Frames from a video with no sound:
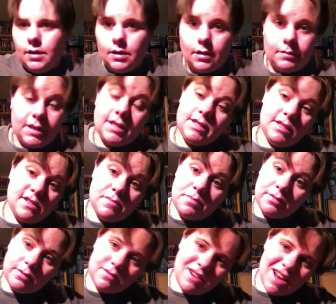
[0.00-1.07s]
Yeah, because the
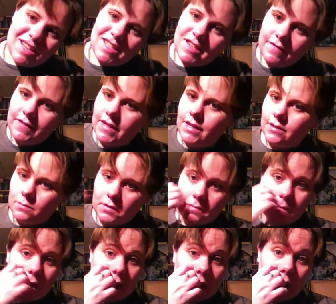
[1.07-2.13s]
price of these went
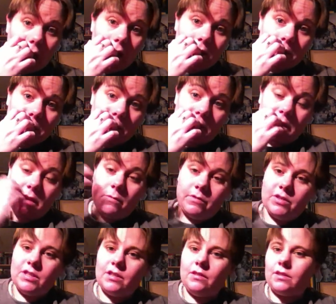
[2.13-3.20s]
back up and they were
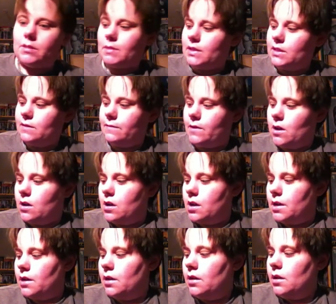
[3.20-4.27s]
still expensive
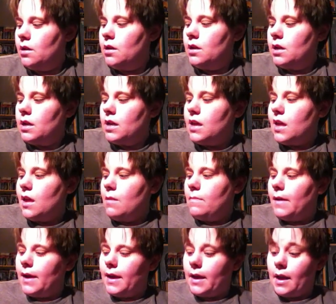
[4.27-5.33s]
on
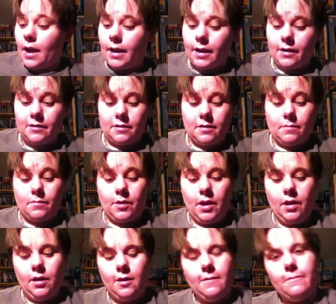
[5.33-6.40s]
eBay, I got them
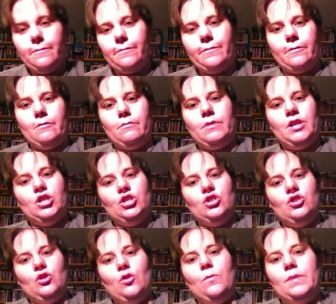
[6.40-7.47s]
for Region
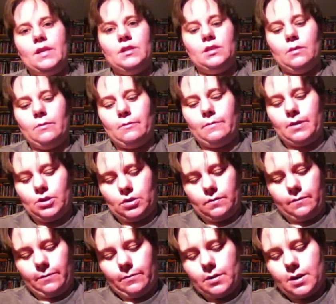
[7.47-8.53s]
2 because they were
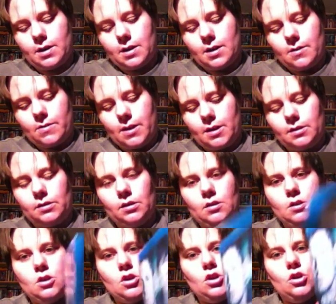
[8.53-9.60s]
region free, and that is
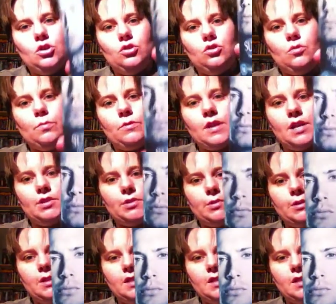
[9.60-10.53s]
Supernatural